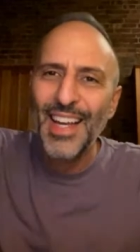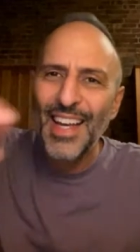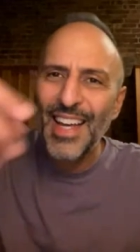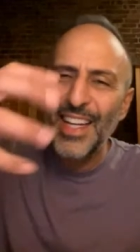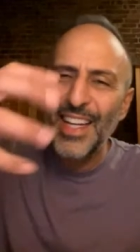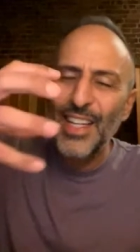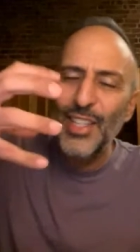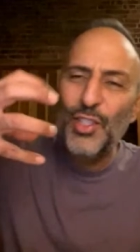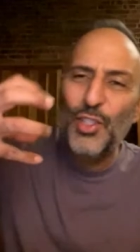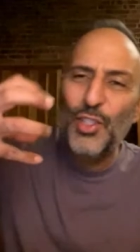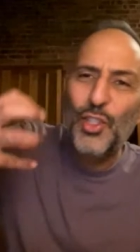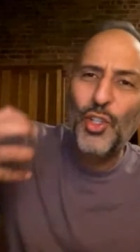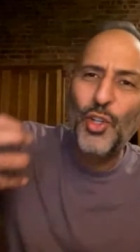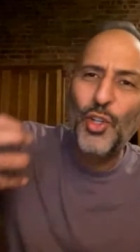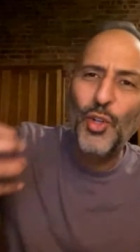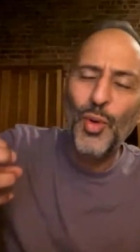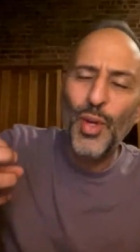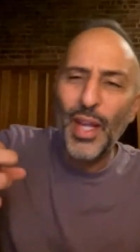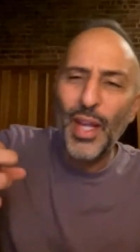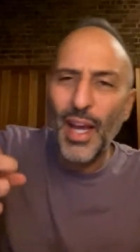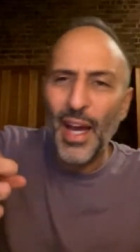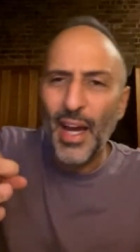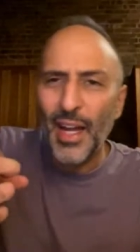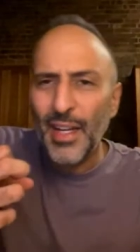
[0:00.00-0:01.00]
He's
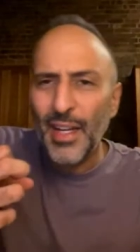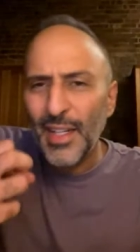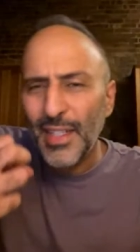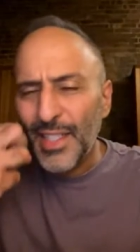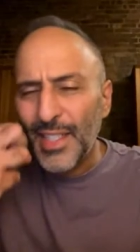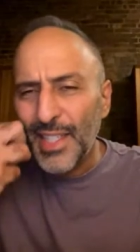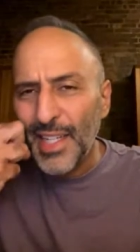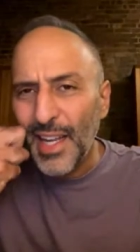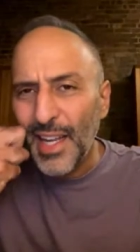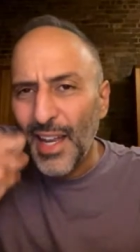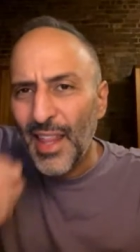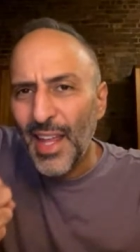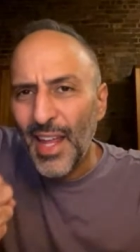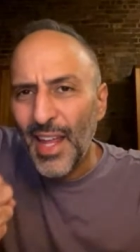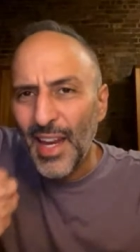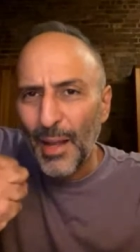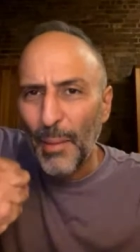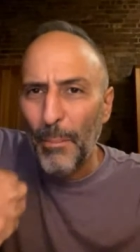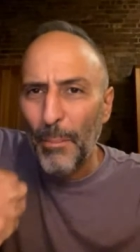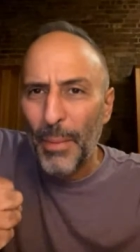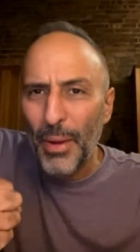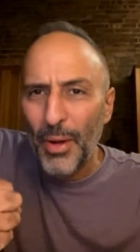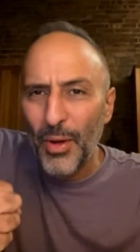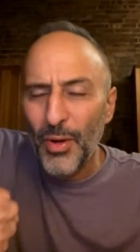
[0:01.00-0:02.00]
chewing on a
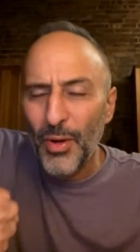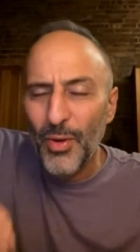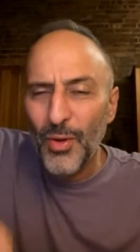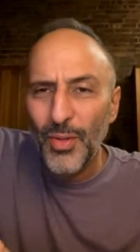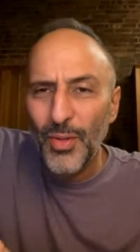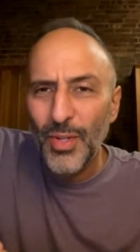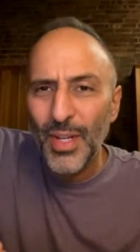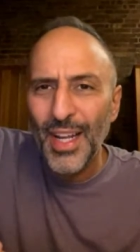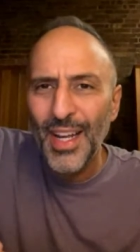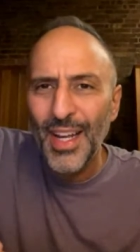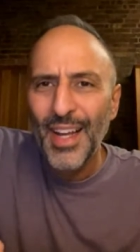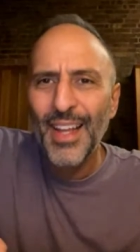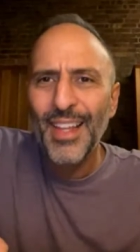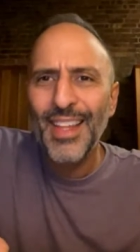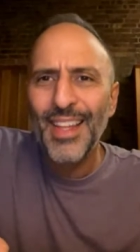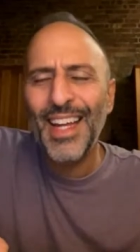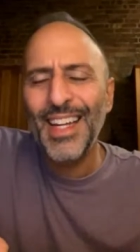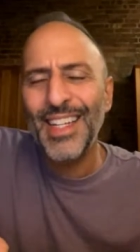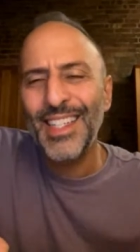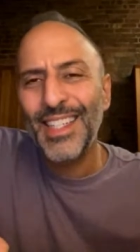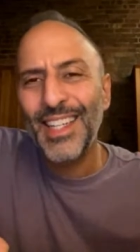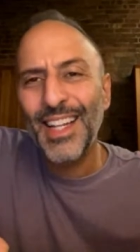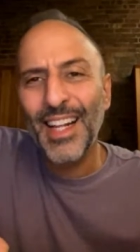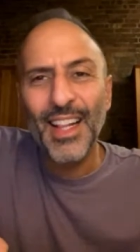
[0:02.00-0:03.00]
synthetic bone that
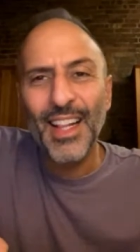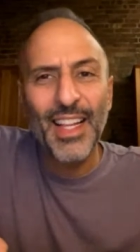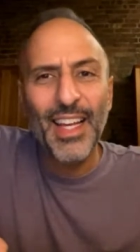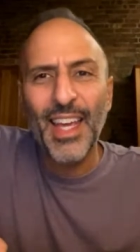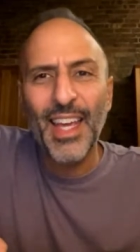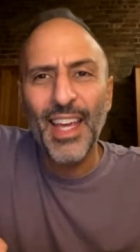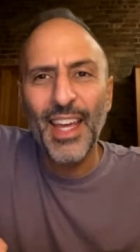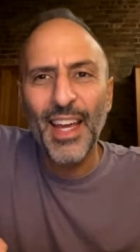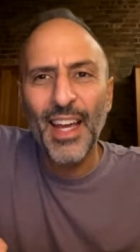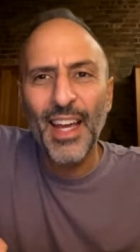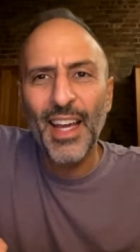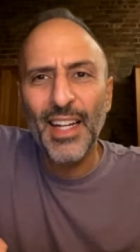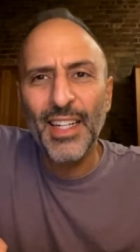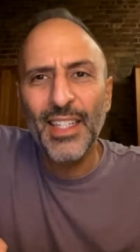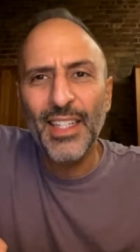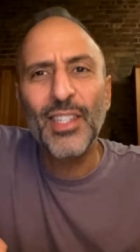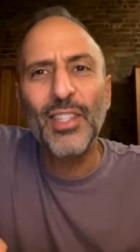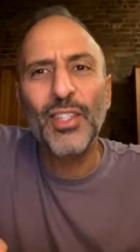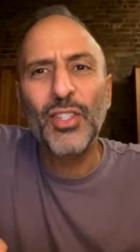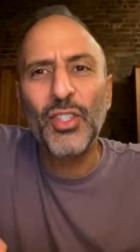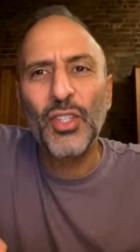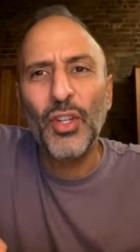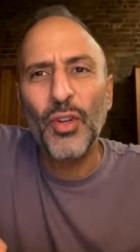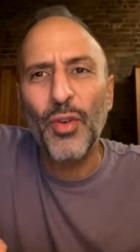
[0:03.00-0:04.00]
is clicking against the
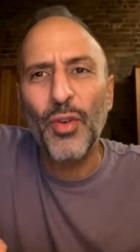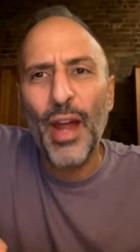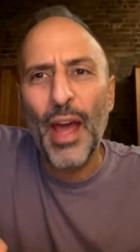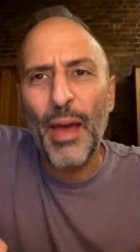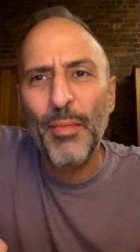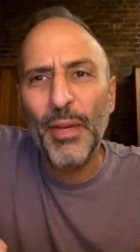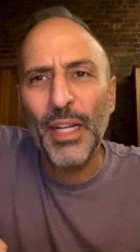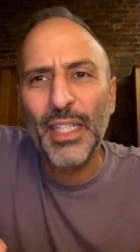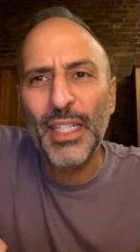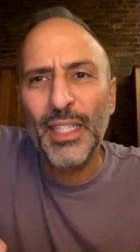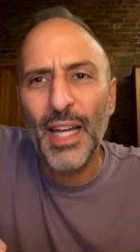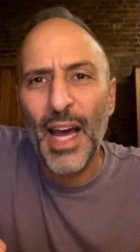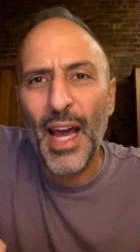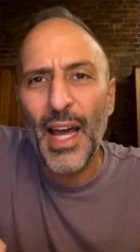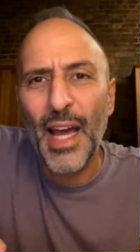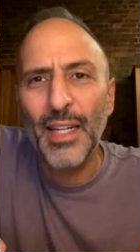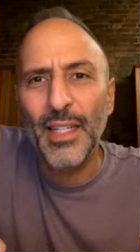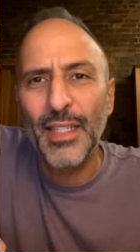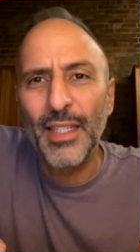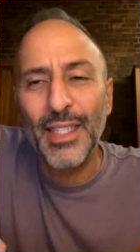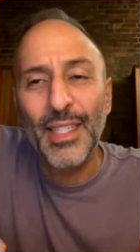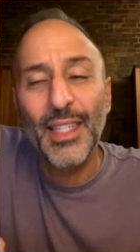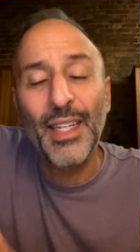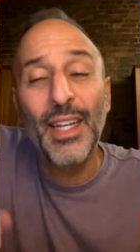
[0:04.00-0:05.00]
ceramic
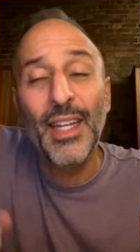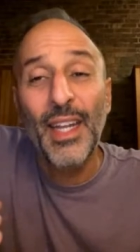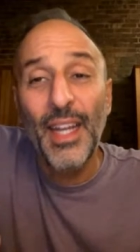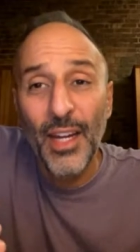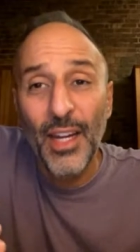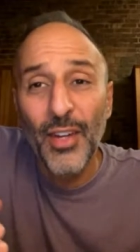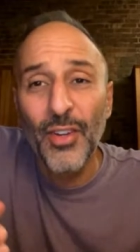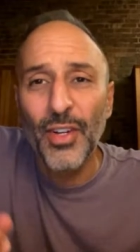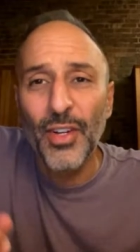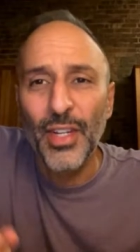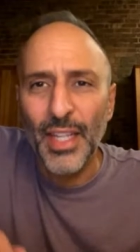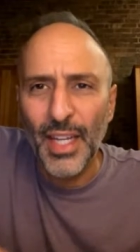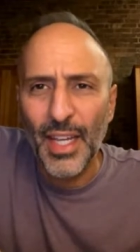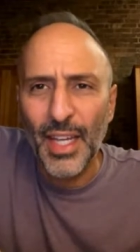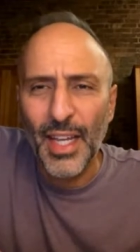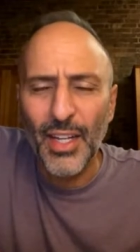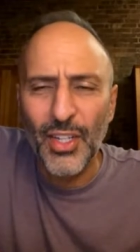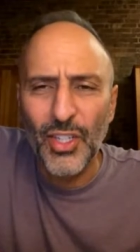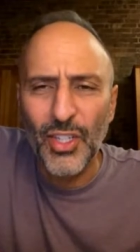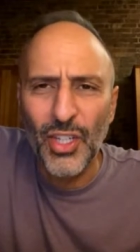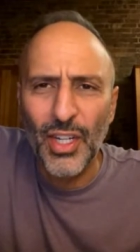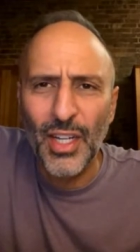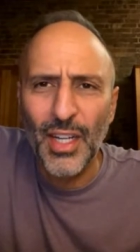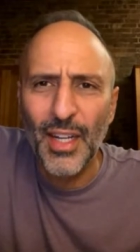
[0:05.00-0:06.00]
tiles here in the
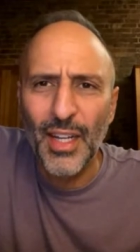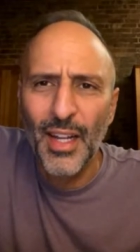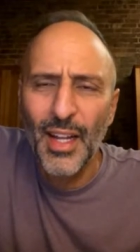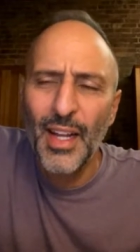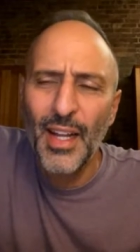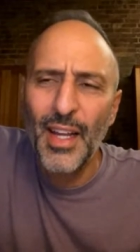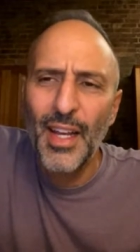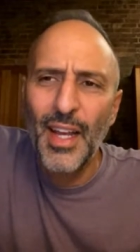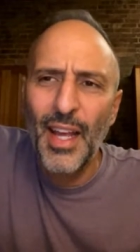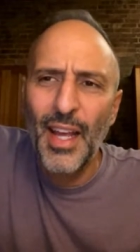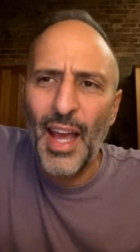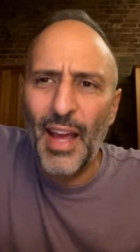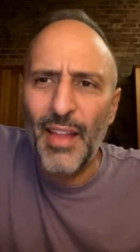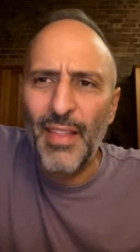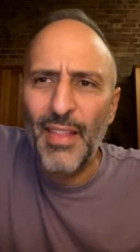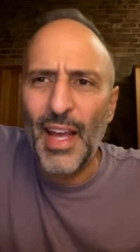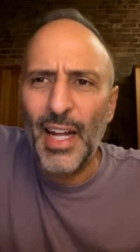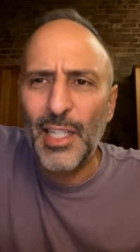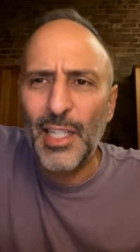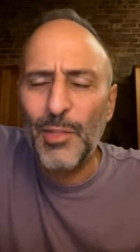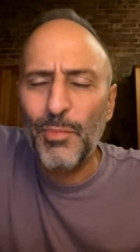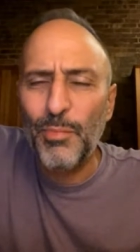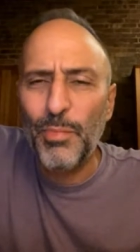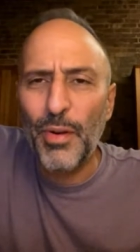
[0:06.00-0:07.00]
kitchen, and
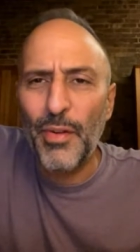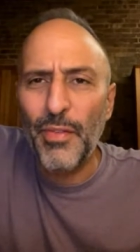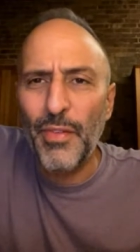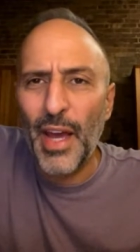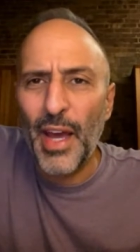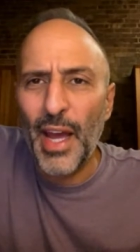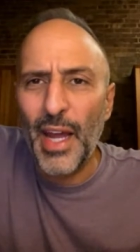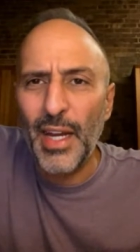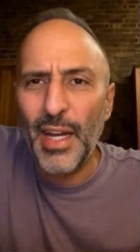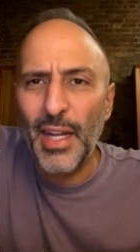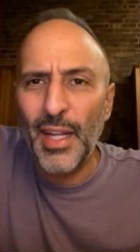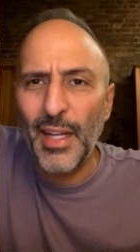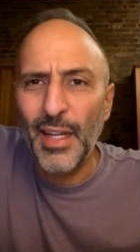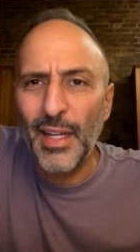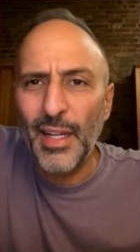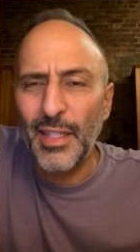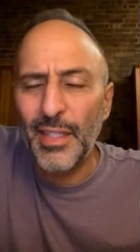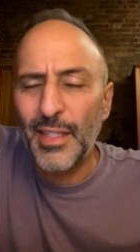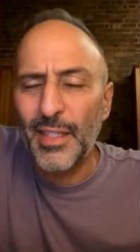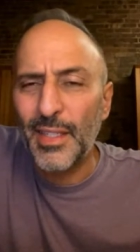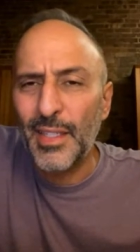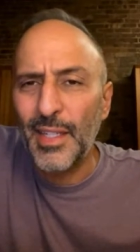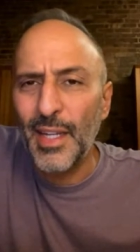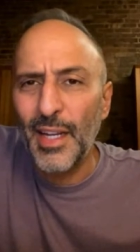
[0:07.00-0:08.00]
that's providing a
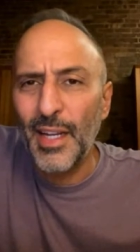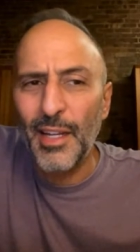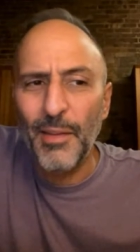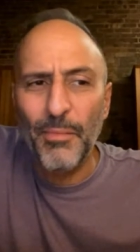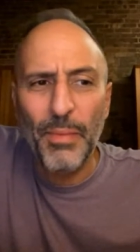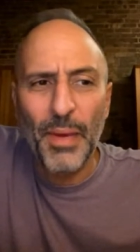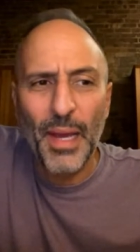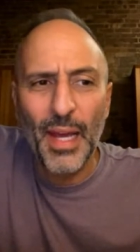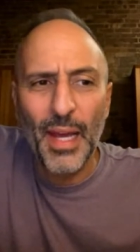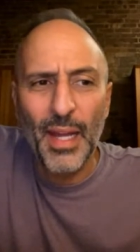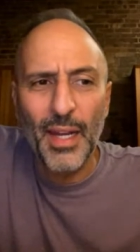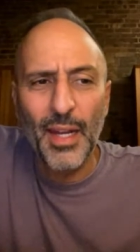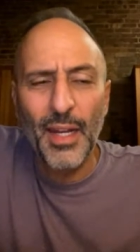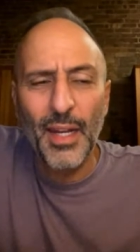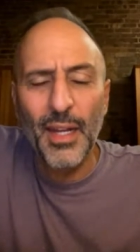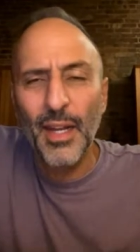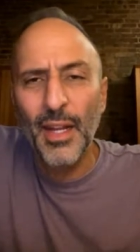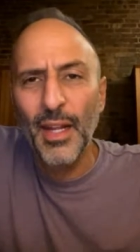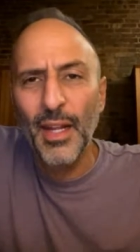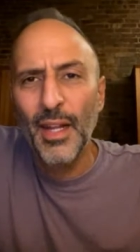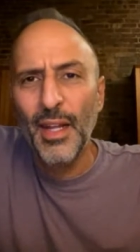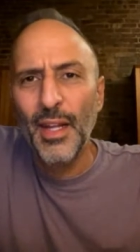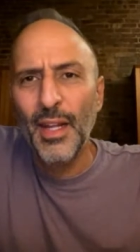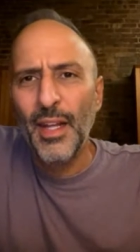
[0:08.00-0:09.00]
syncopated
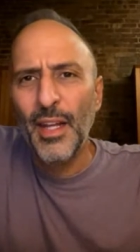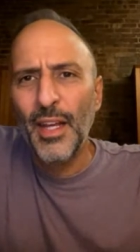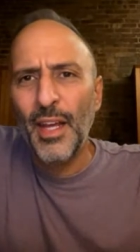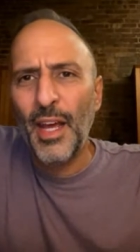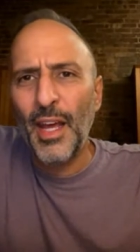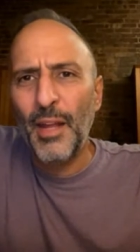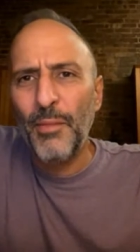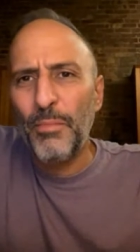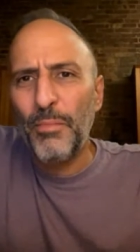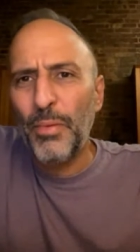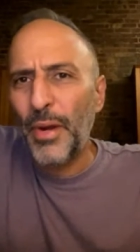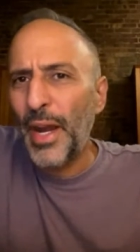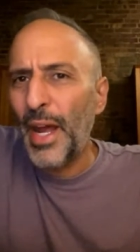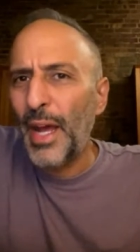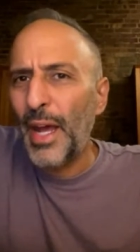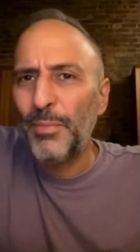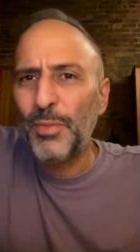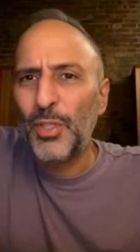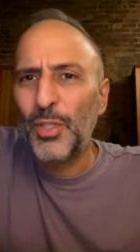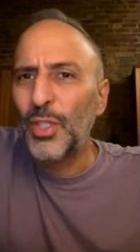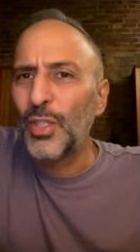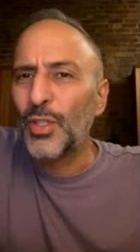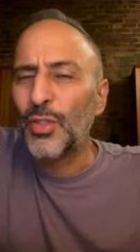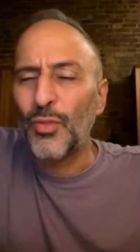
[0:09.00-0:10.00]
and perhaps
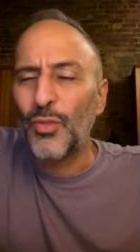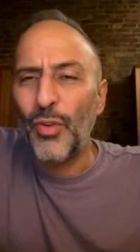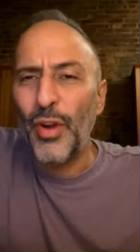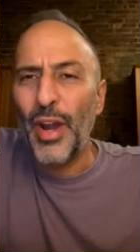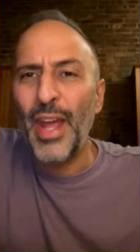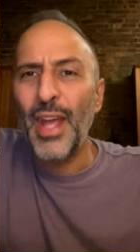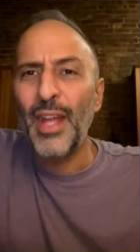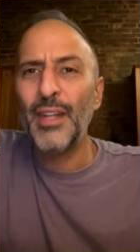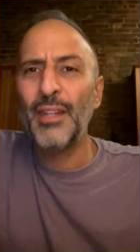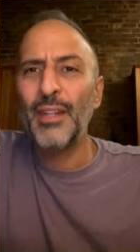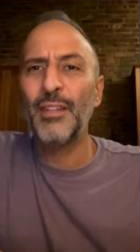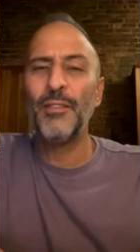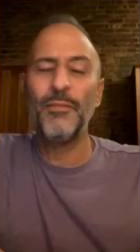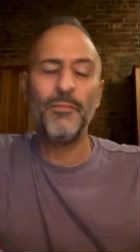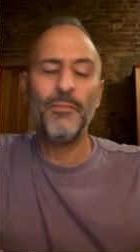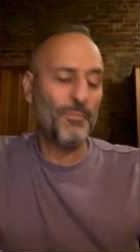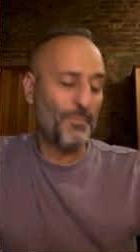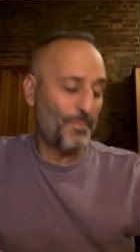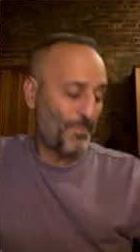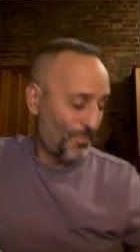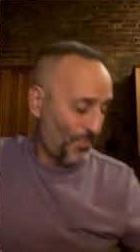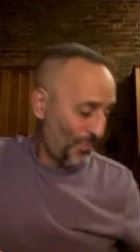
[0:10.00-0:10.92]
just a random